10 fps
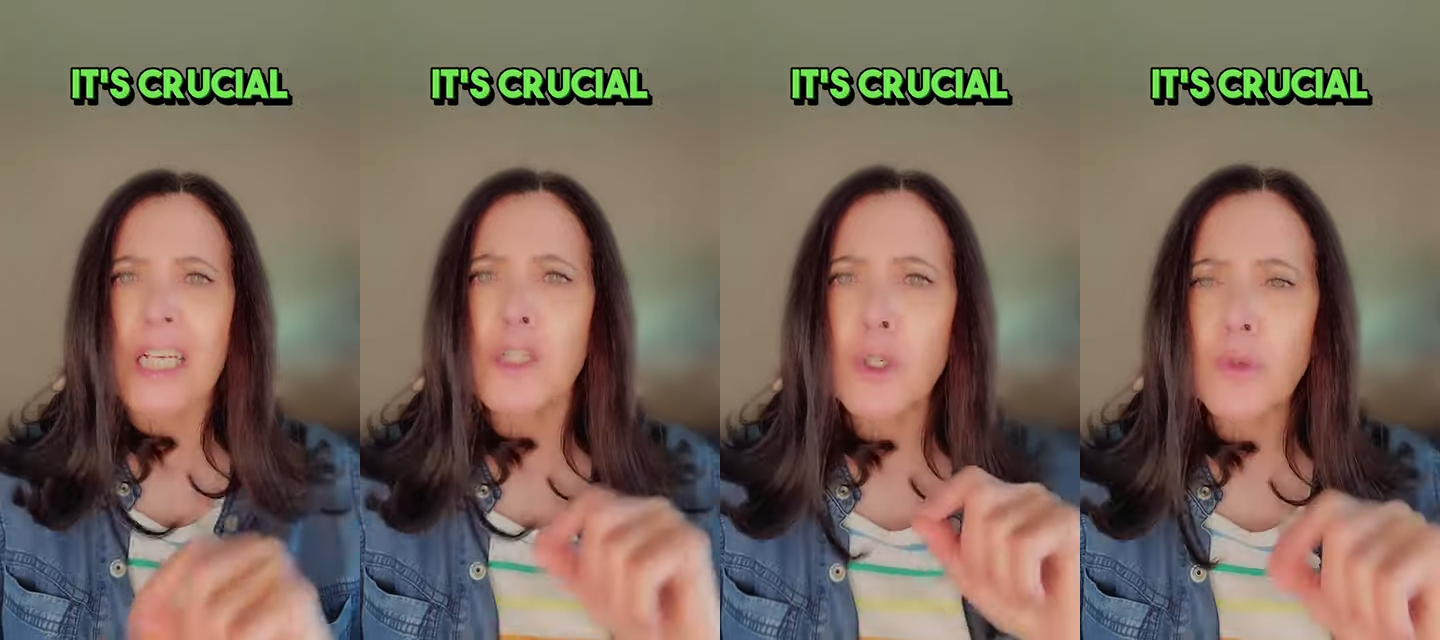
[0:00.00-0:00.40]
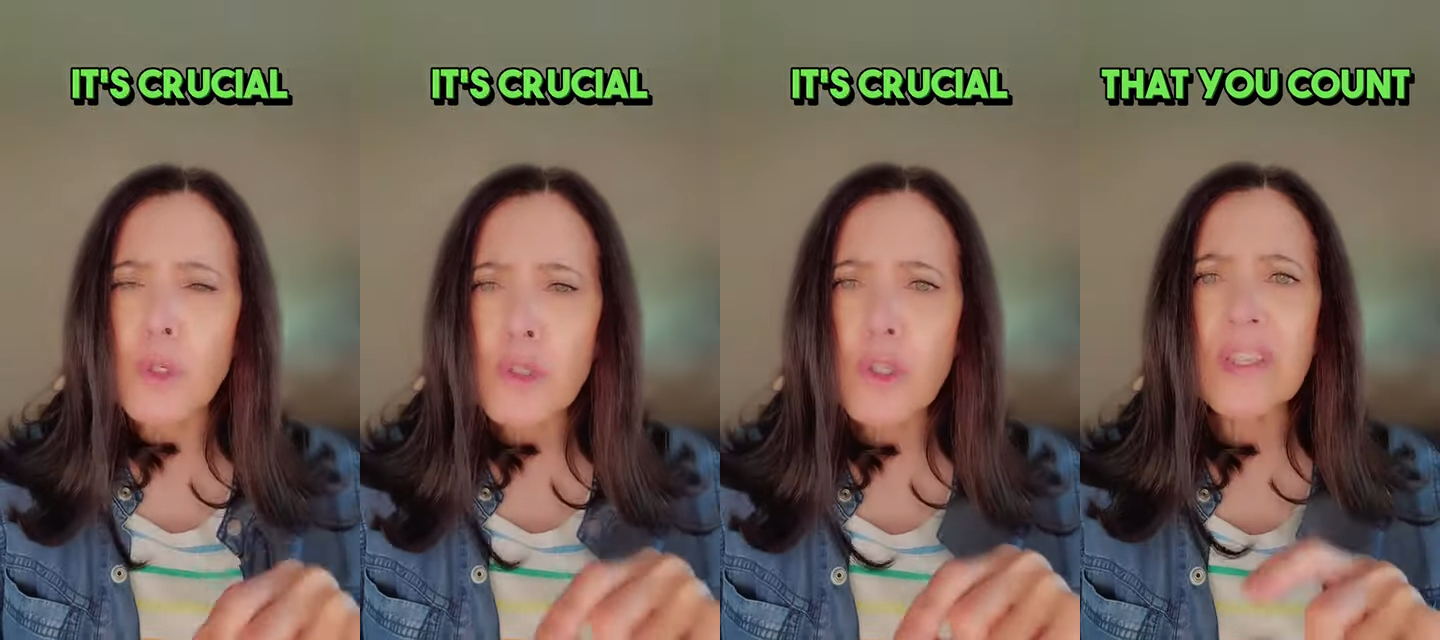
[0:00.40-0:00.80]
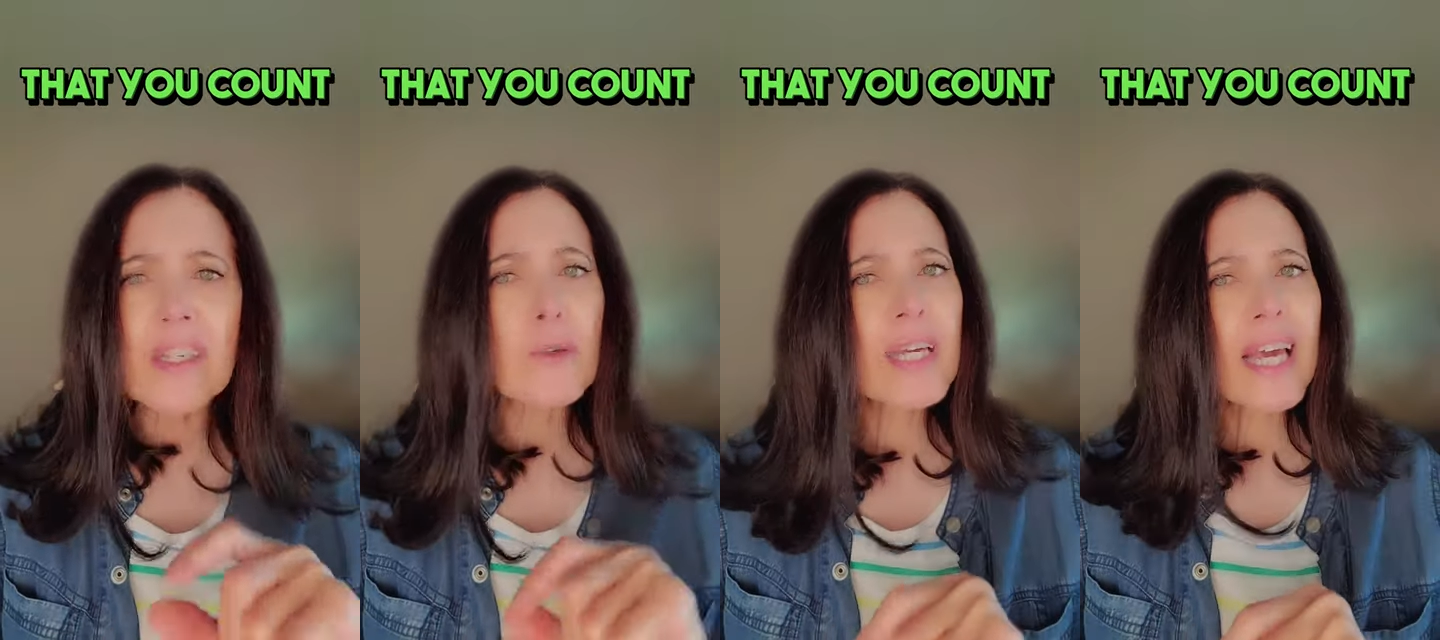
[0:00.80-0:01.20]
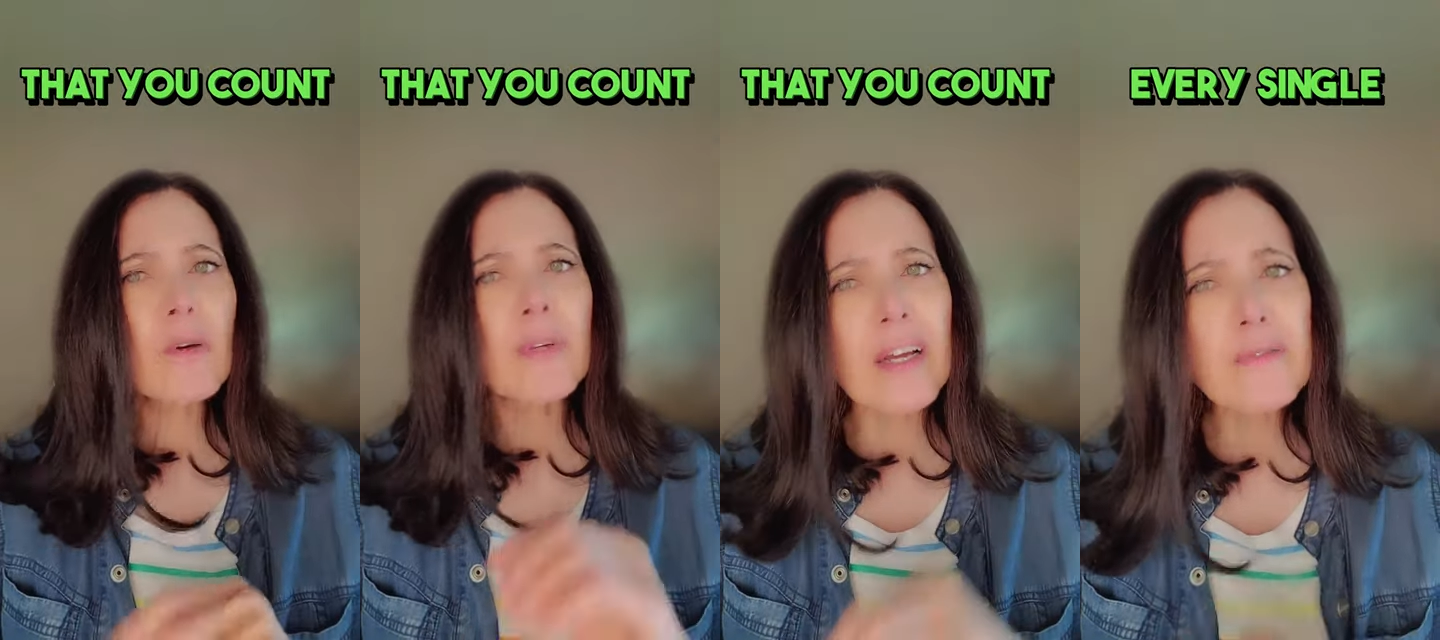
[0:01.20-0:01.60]
It's crucial that you
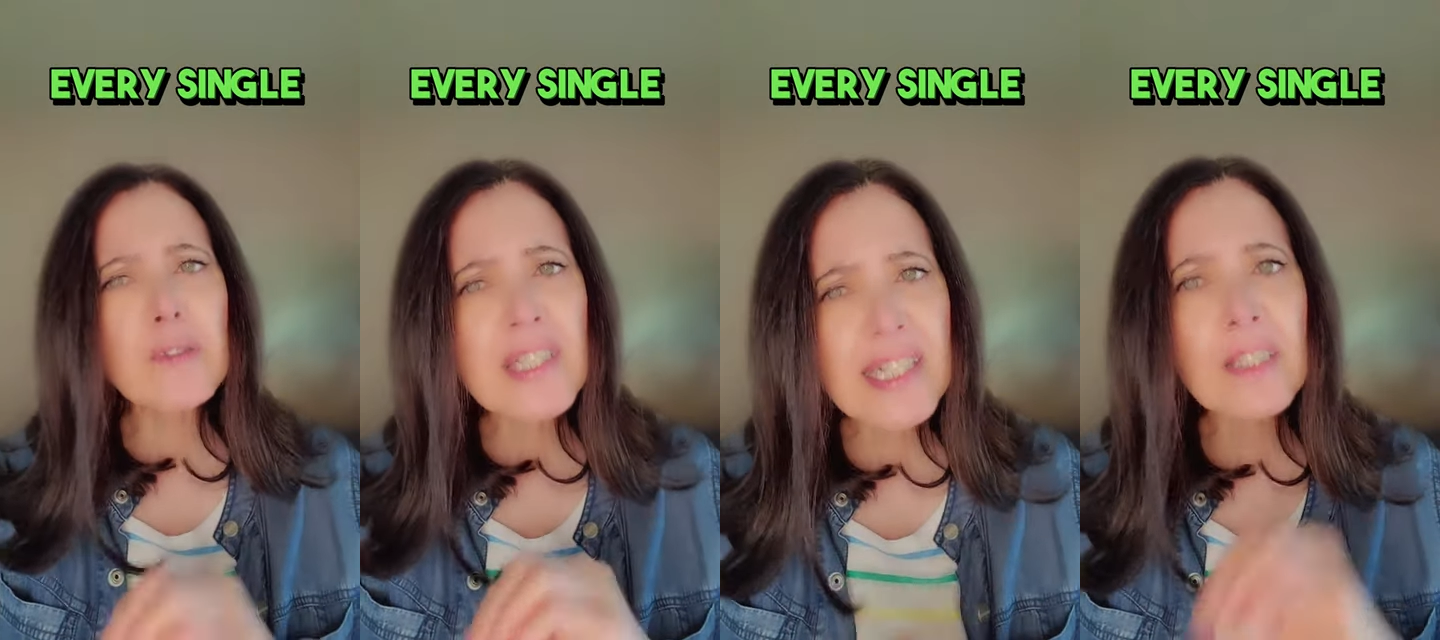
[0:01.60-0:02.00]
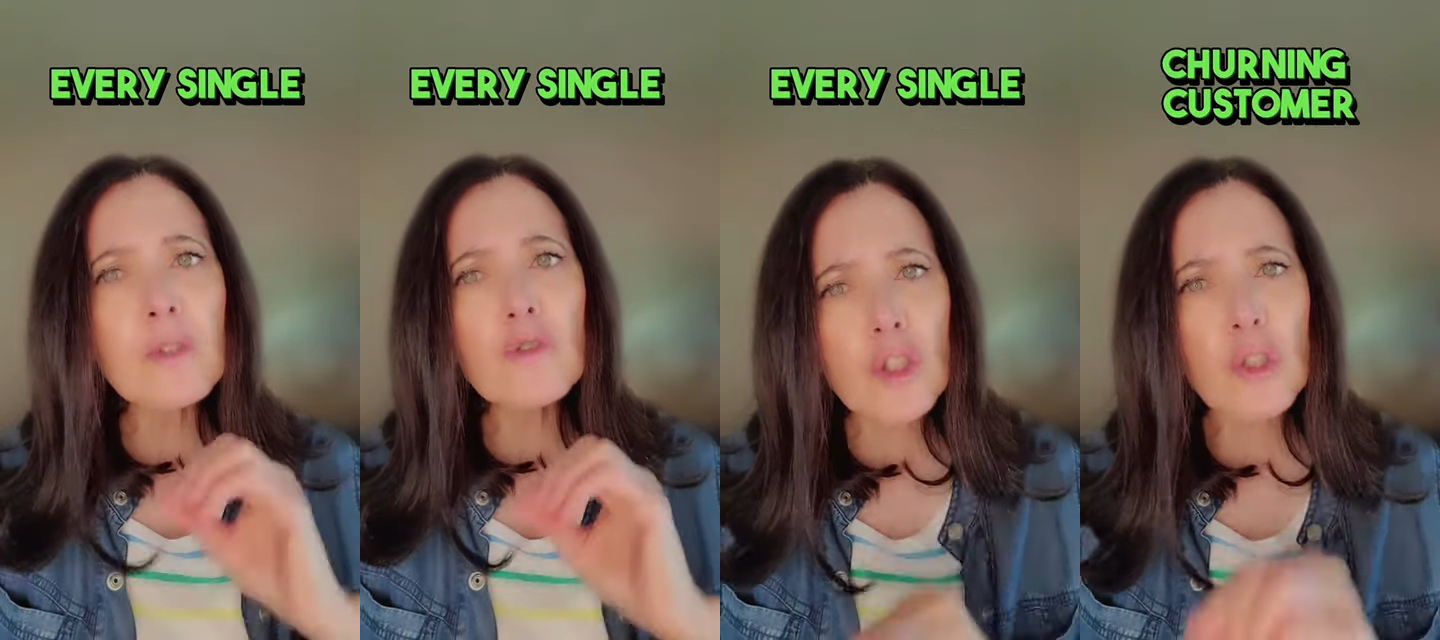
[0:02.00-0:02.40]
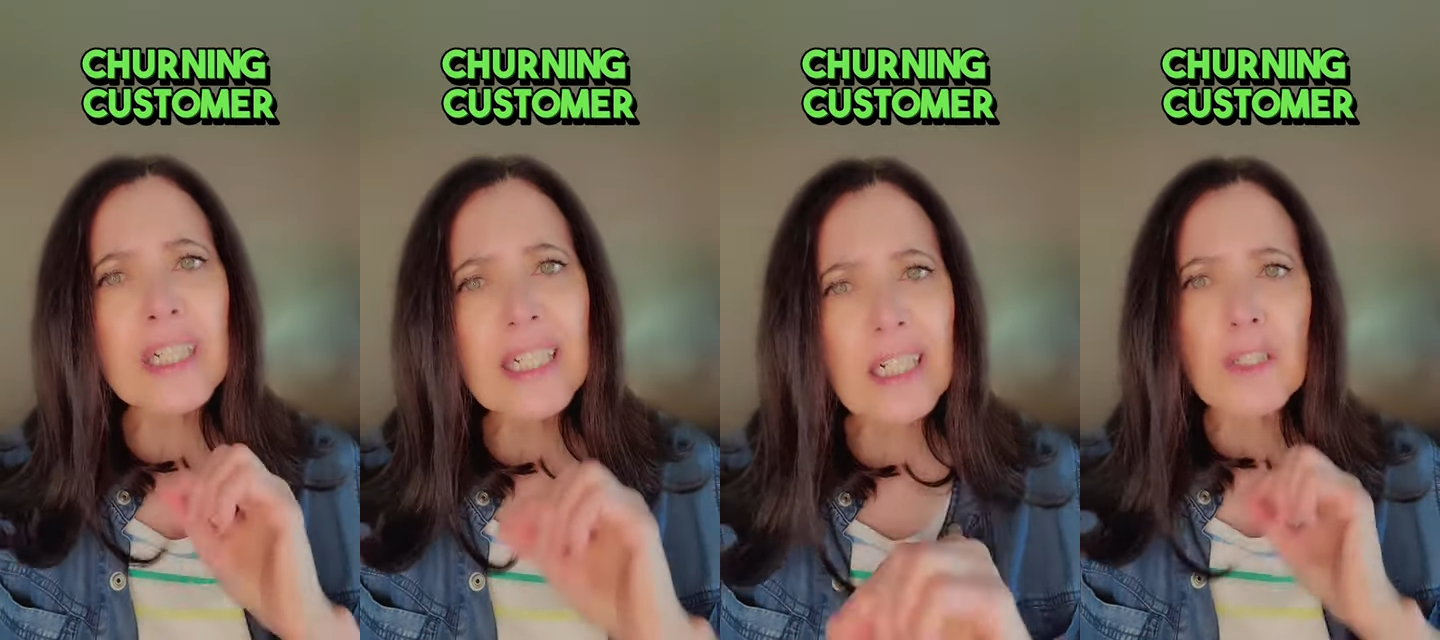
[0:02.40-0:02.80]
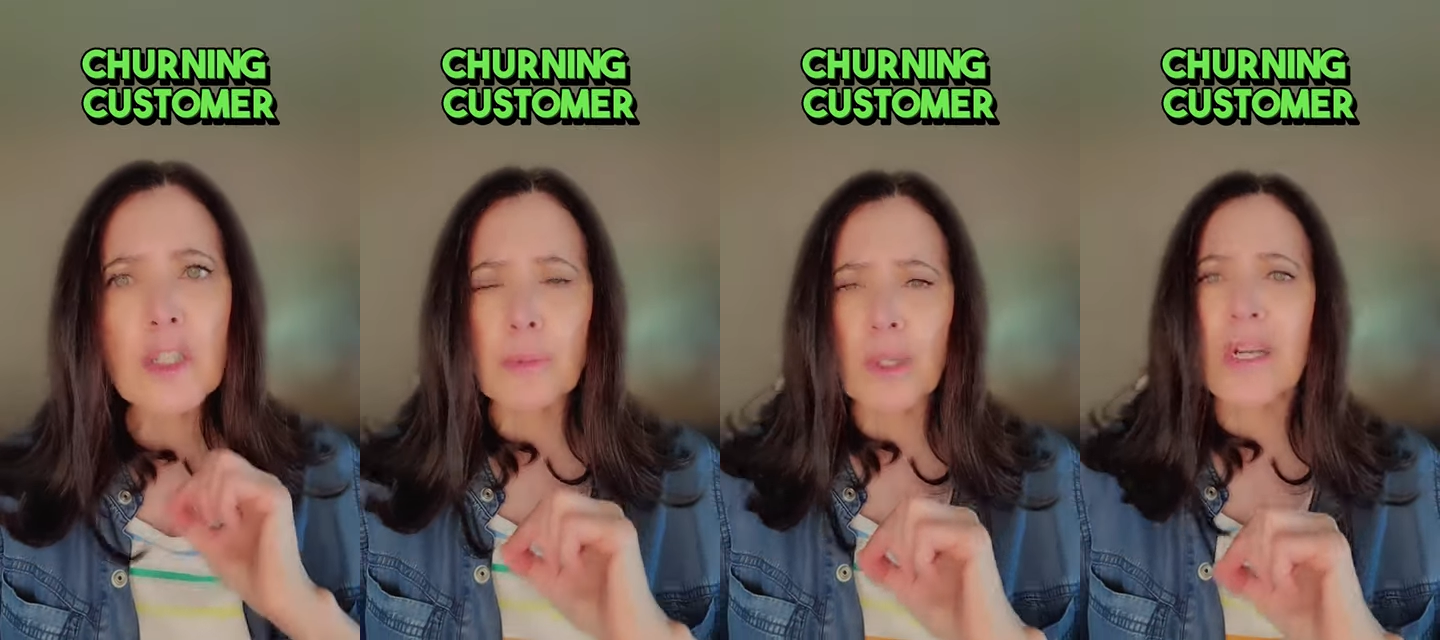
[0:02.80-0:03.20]
count every single churning
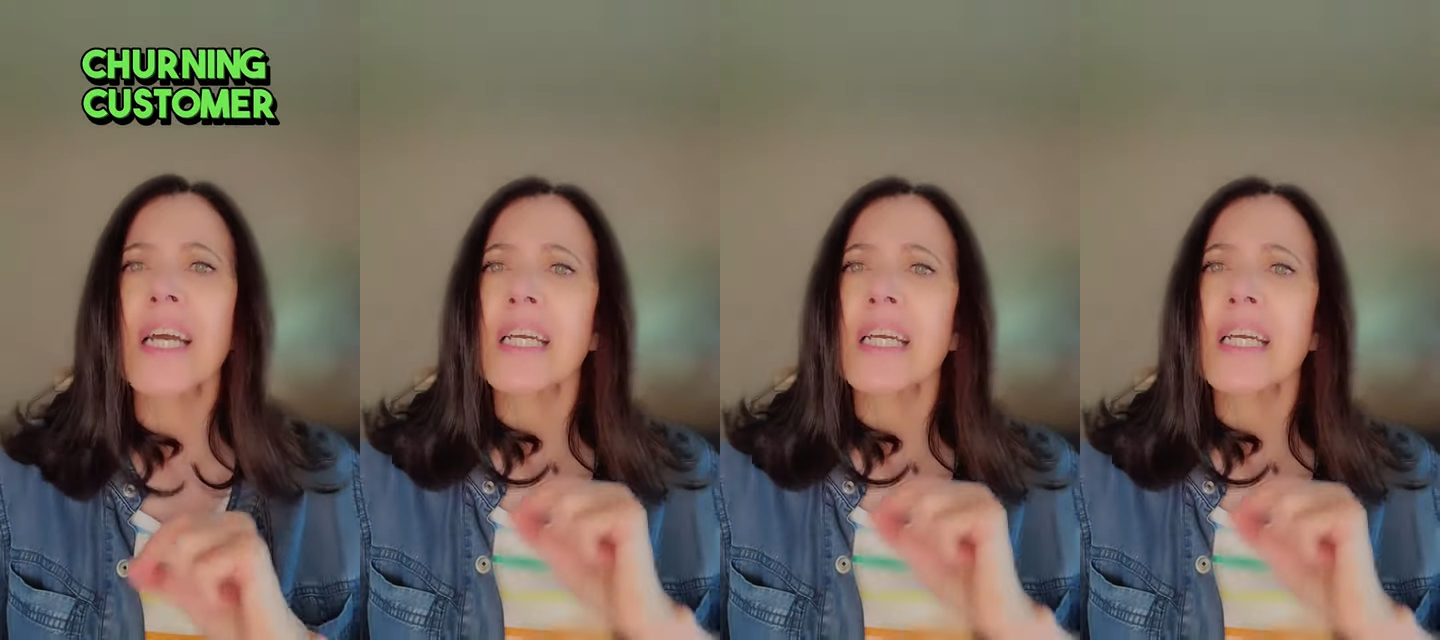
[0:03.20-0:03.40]
customer,